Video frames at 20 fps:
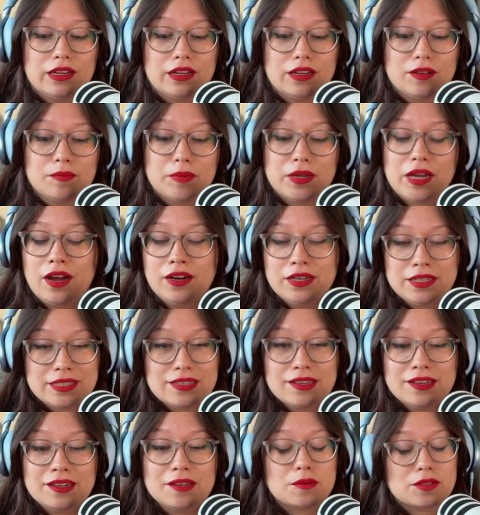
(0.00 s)
but
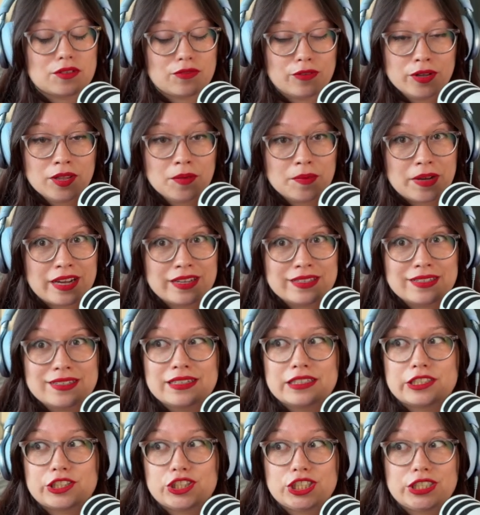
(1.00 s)
honestly, it was for the best.
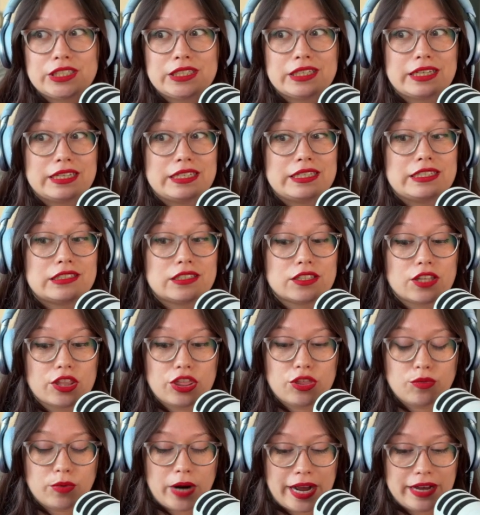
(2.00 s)
She is
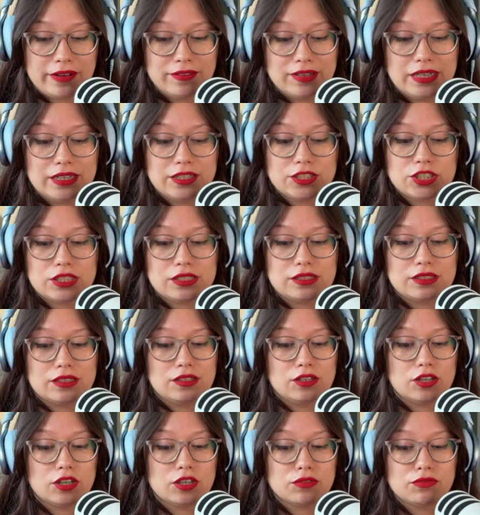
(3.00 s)
thriving. She's in
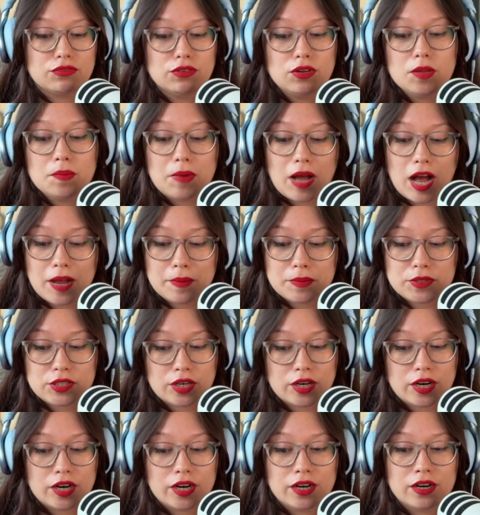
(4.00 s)
her full pop
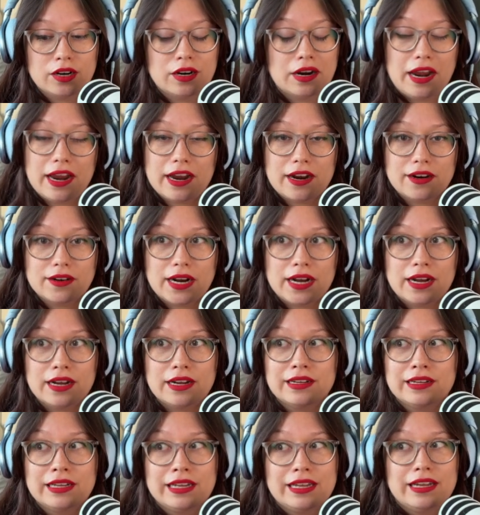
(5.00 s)
star
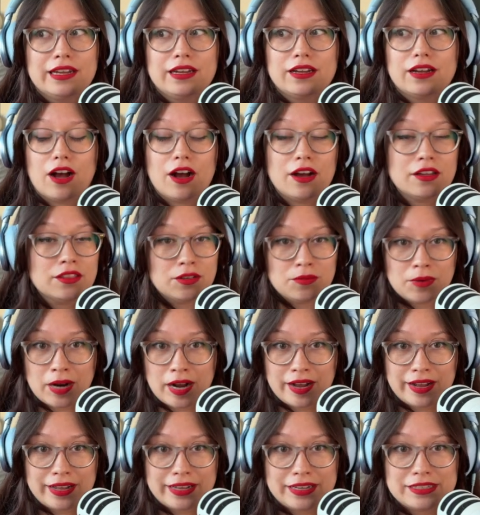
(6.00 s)
era, on the
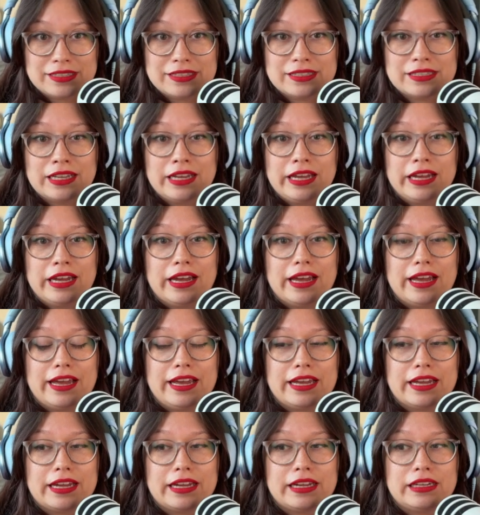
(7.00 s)
rise,
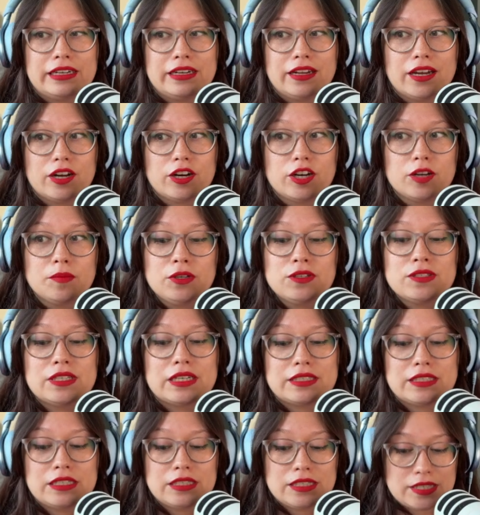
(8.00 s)
and her
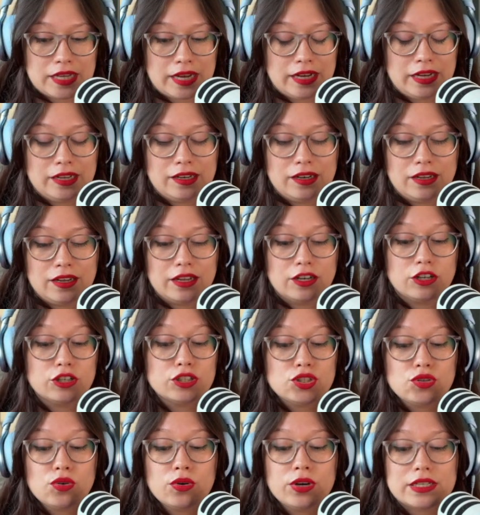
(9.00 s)
music's insane and her
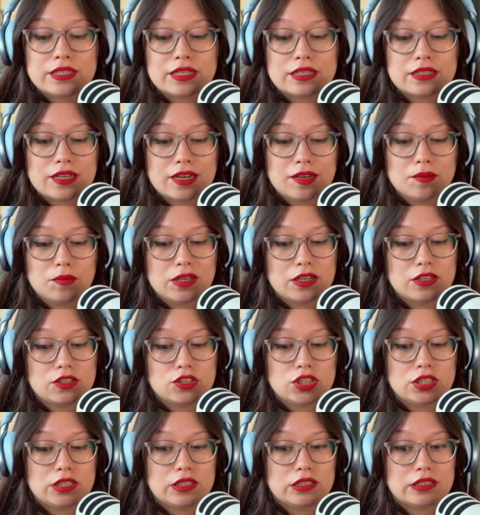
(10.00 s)
story's insane because
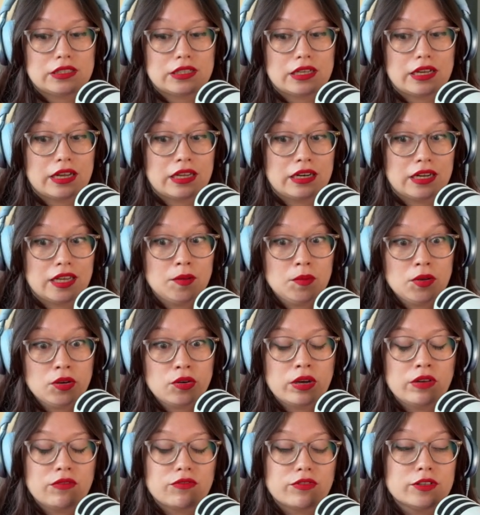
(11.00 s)
she's an
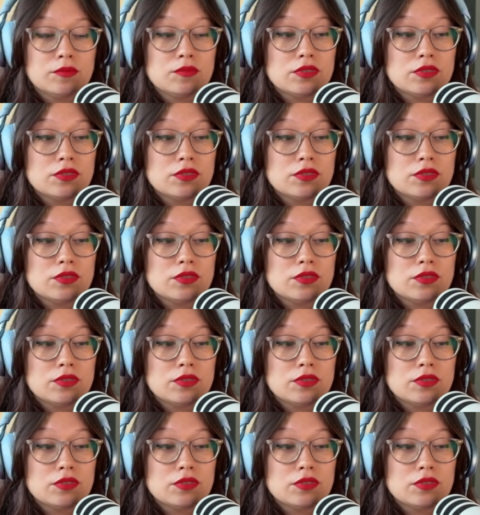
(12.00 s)
immigrant from